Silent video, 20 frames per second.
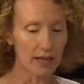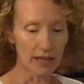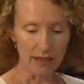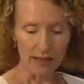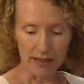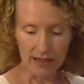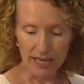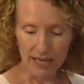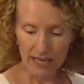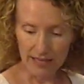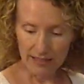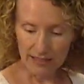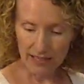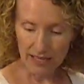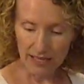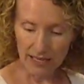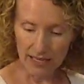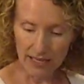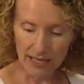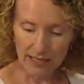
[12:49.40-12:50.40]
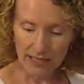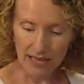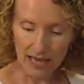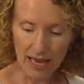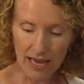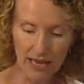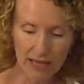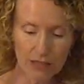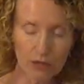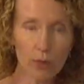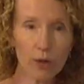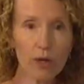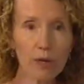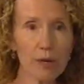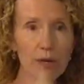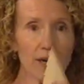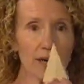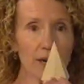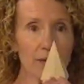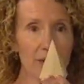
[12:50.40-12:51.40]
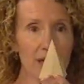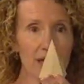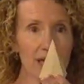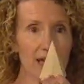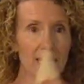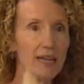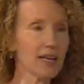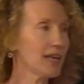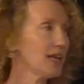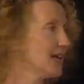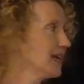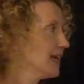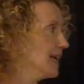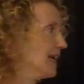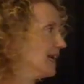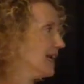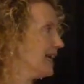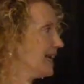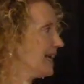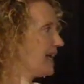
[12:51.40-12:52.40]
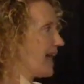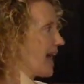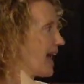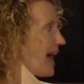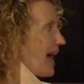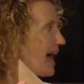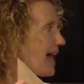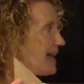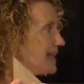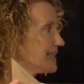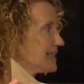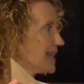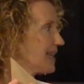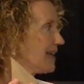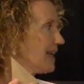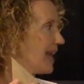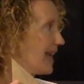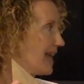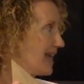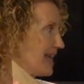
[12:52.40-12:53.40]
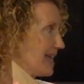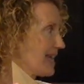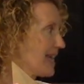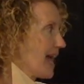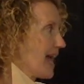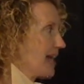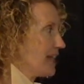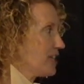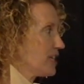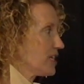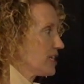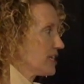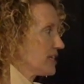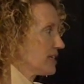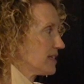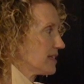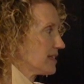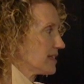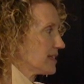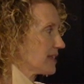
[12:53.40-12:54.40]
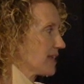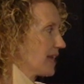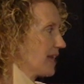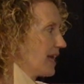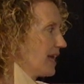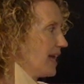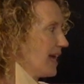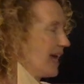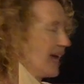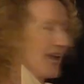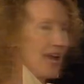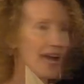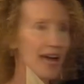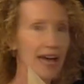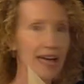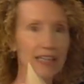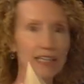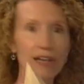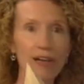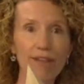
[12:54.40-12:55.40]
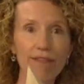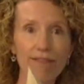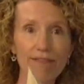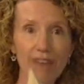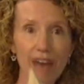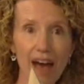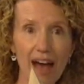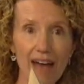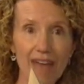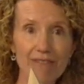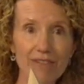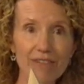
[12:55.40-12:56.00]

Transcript: this is a square pyramid. It has 8 edges and 5